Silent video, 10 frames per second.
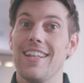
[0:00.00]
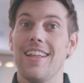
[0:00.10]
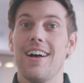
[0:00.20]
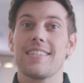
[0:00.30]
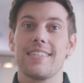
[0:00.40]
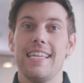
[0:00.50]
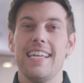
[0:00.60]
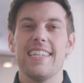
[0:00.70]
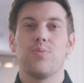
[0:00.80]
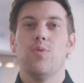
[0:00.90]

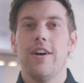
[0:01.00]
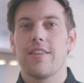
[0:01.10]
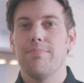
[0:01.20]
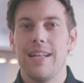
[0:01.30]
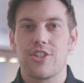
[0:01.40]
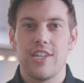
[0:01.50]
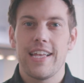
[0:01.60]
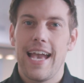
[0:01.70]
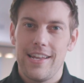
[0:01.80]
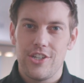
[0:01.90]
Lastly, it's worth
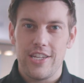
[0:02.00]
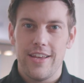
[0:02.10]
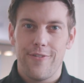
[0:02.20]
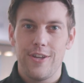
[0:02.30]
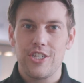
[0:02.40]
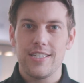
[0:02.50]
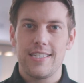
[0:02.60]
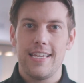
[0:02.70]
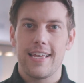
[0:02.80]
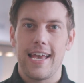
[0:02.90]
mentioning energy
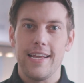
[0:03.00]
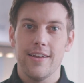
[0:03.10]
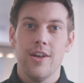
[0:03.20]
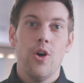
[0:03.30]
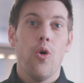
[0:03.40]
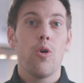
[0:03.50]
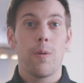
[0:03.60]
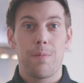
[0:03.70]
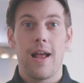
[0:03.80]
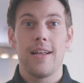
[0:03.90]
efficiency again.
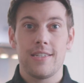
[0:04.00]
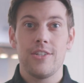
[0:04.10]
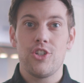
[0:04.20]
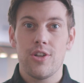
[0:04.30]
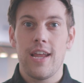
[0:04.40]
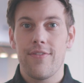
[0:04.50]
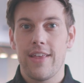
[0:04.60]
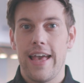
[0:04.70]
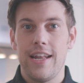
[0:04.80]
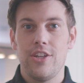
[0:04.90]
All appliances should have
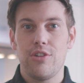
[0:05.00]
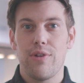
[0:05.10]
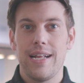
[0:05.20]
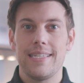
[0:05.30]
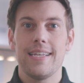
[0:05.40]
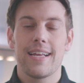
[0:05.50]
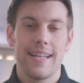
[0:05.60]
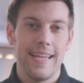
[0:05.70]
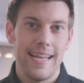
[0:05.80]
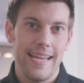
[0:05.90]
their energy rating
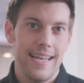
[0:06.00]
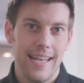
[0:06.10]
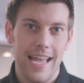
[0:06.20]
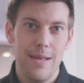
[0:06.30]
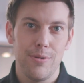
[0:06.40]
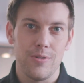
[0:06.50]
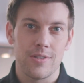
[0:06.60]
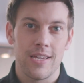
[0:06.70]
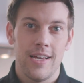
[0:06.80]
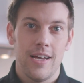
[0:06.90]
clearly
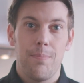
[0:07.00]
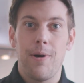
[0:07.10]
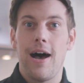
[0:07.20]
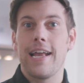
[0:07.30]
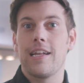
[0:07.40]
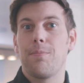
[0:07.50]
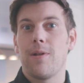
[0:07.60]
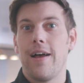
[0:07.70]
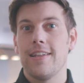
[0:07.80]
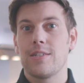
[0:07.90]
labelled. Buying an
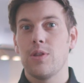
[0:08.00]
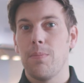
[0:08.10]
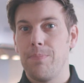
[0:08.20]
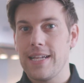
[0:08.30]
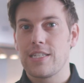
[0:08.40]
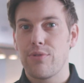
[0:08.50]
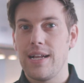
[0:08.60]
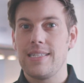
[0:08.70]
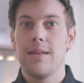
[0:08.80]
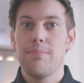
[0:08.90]
appliance with a better
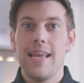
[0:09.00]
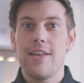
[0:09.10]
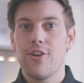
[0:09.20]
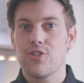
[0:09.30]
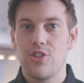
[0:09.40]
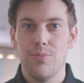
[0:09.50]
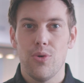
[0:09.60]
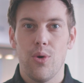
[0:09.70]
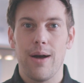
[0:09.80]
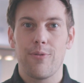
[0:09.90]
rating may cost you
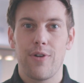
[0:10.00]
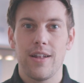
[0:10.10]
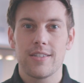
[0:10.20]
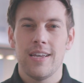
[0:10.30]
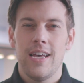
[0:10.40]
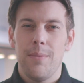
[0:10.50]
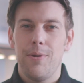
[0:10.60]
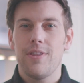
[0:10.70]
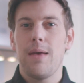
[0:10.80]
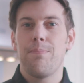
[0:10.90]
more upfront,
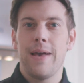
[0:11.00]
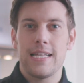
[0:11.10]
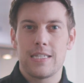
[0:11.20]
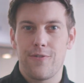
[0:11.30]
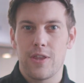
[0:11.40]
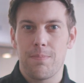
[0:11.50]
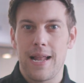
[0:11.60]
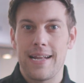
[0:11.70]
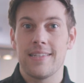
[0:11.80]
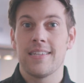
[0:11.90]
but they're better for the
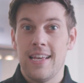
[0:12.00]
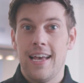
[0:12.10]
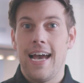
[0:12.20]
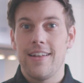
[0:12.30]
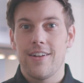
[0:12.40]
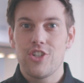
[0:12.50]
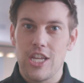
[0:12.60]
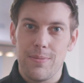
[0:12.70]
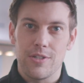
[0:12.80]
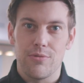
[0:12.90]
planet and are
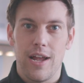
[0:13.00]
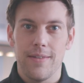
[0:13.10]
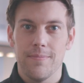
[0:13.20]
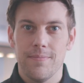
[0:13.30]
cheaper to run.